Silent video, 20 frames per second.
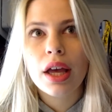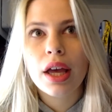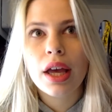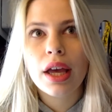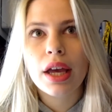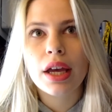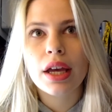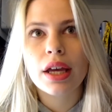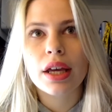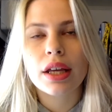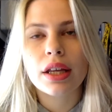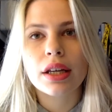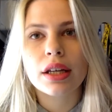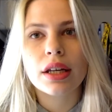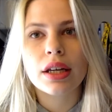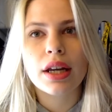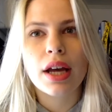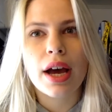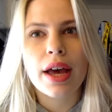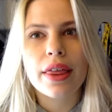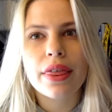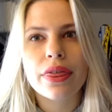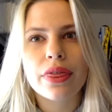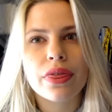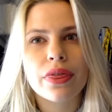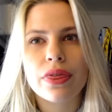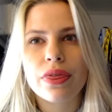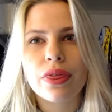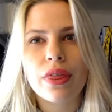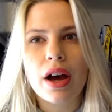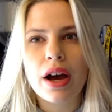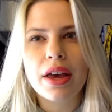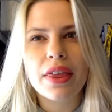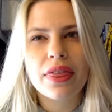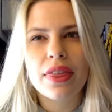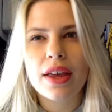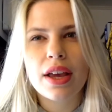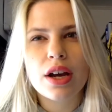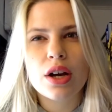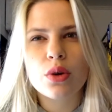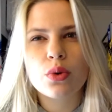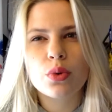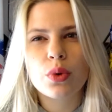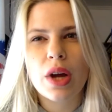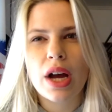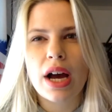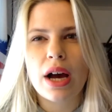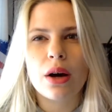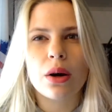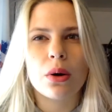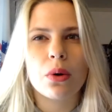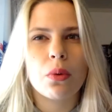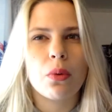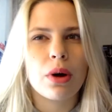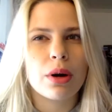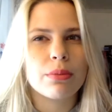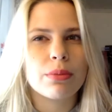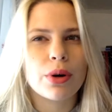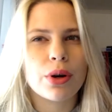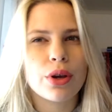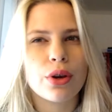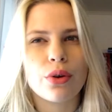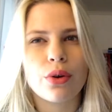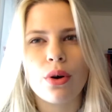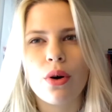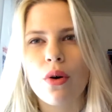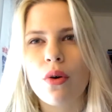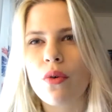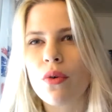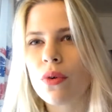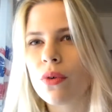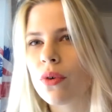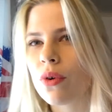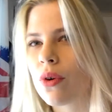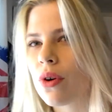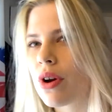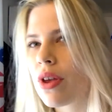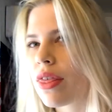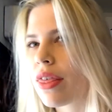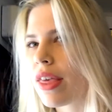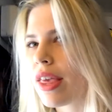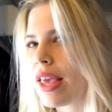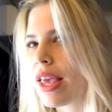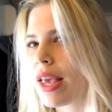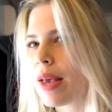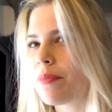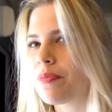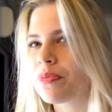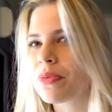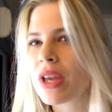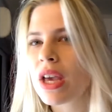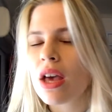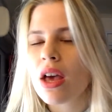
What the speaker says: and I think I would count €1 more for the